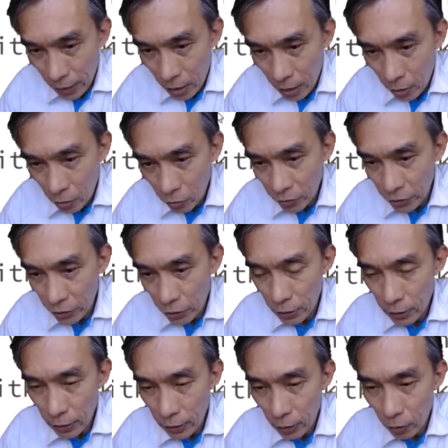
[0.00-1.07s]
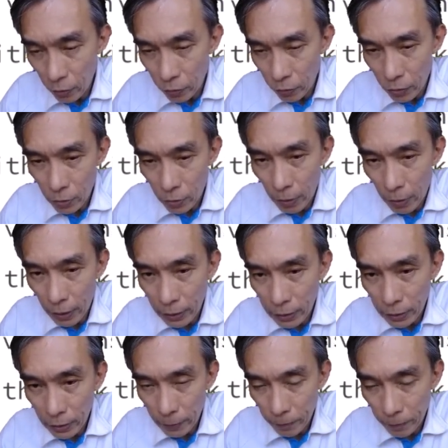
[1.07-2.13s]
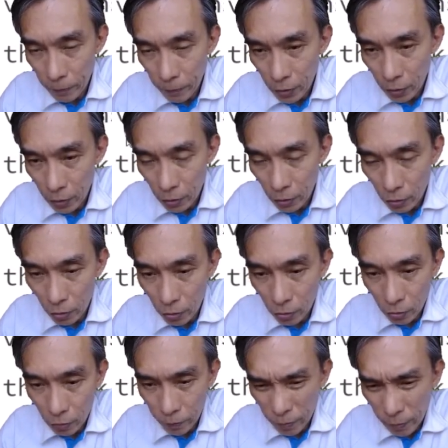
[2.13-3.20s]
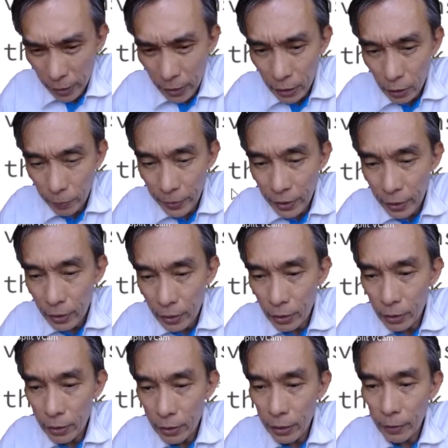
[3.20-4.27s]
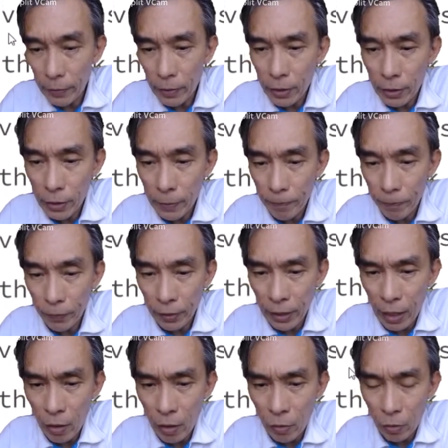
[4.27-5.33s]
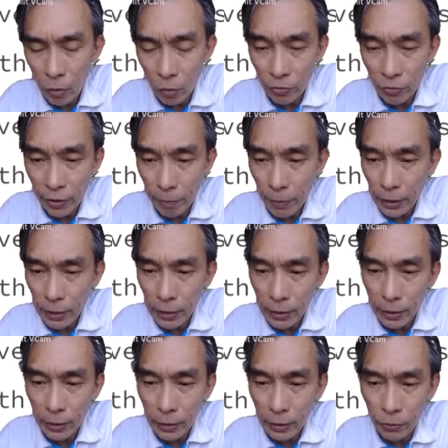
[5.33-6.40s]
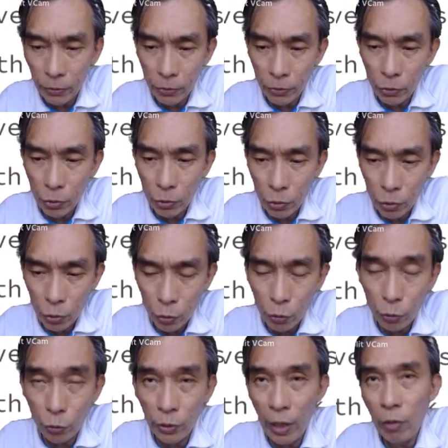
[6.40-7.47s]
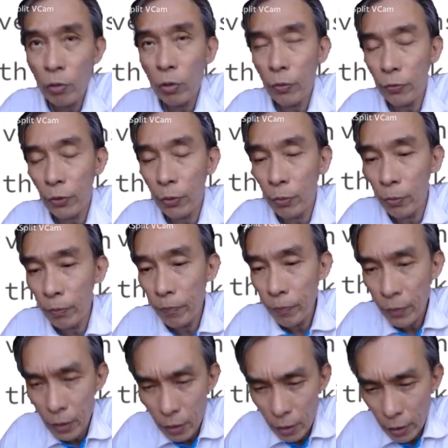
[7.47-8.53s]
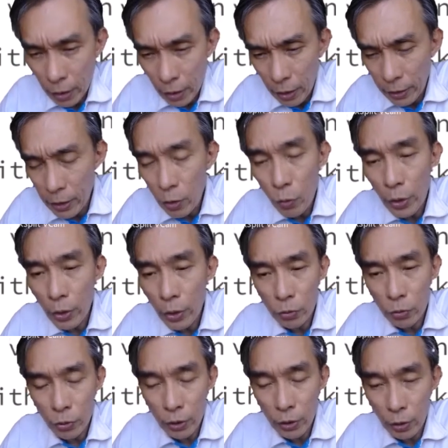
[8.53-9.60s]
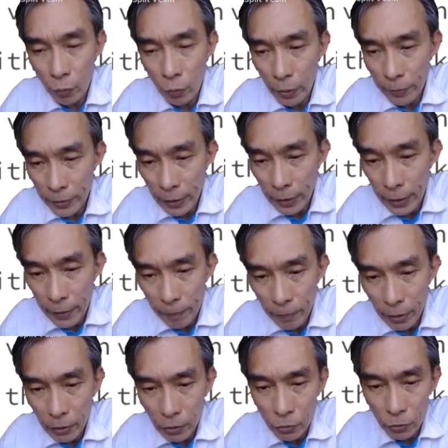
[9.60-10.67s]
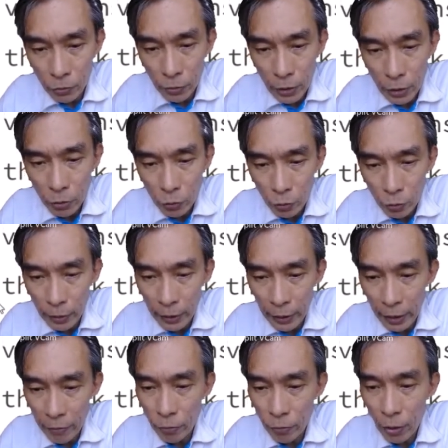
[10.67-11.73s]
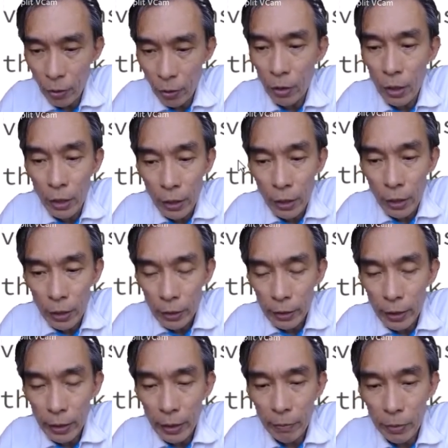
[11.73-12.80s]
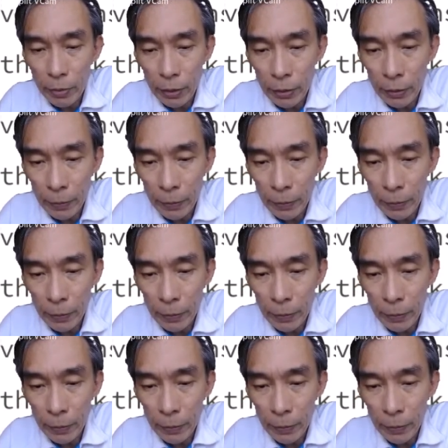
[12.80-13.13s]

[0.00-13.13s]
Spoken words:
version of these plugins. So my experience is that this now or cracked plugins you choose to download from anywhere also in the website, but you need to be careful. they can be